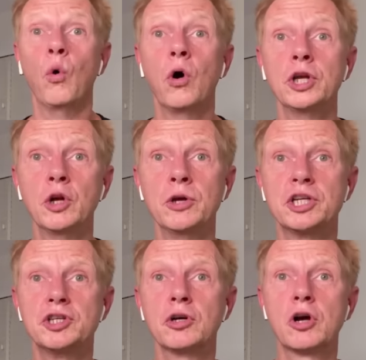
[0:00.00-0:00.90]
You know what you
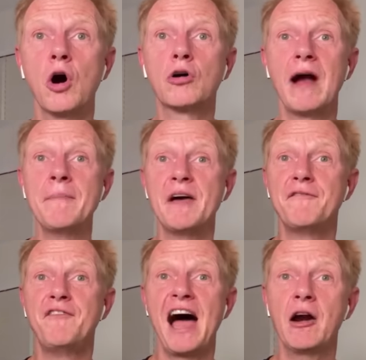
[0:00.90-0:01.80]
could do? Go grab
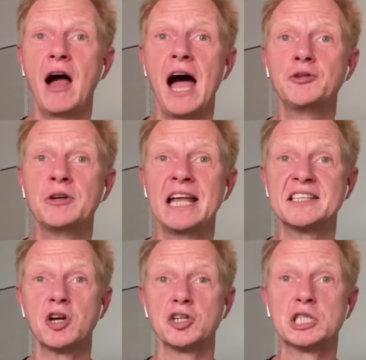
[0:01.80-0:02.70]
that fire hydrant and
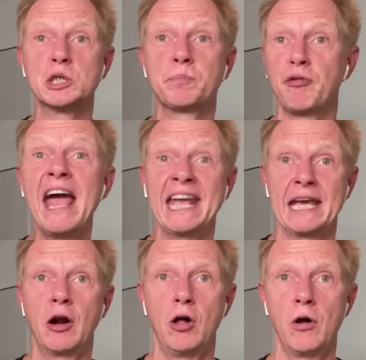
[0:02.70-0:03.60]
start spraying
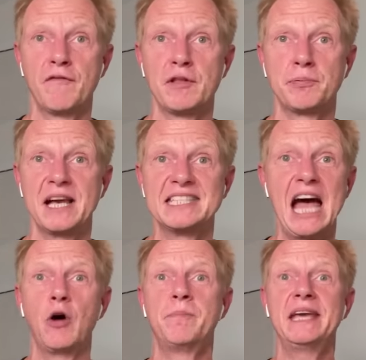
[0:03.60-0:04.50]
it all over the place.
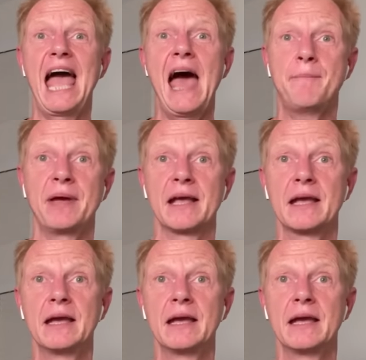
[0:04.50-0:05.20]
That would be epic.